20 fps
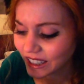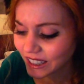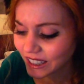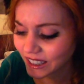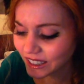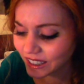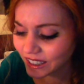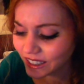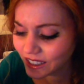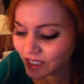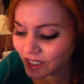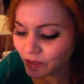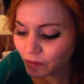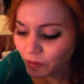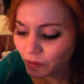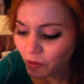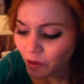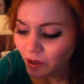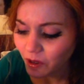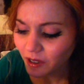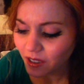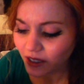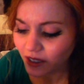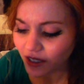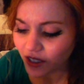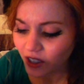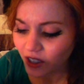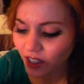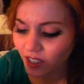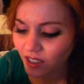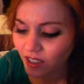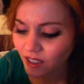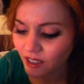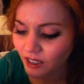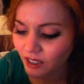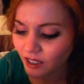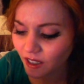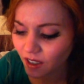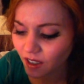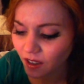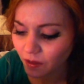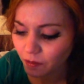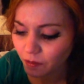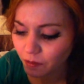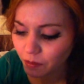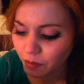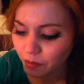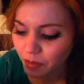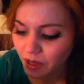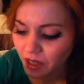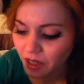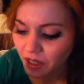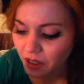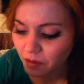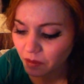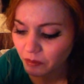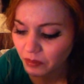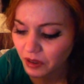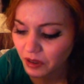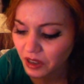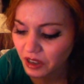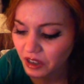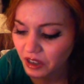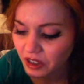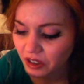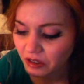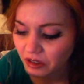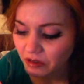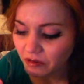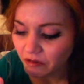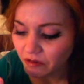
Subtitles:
It's more just a big piece of